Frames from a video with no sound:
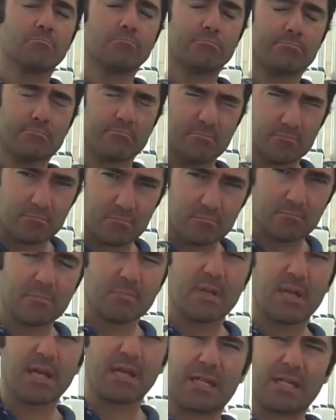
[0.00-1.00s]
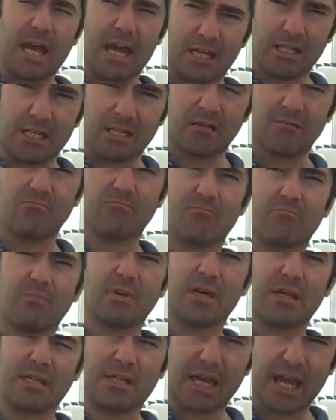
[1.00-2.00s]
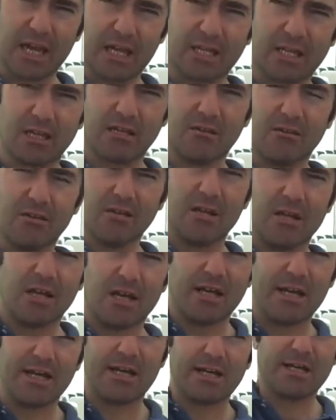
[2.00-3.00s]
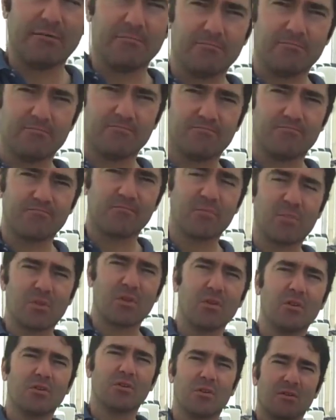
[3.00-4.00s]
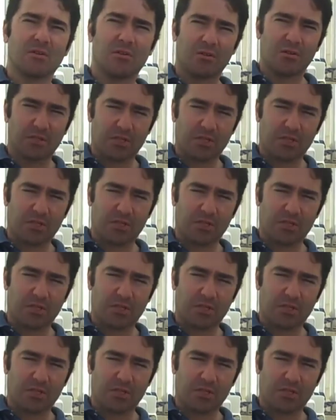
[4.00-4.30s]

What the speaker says: They do proper thinning out and everything to your direction.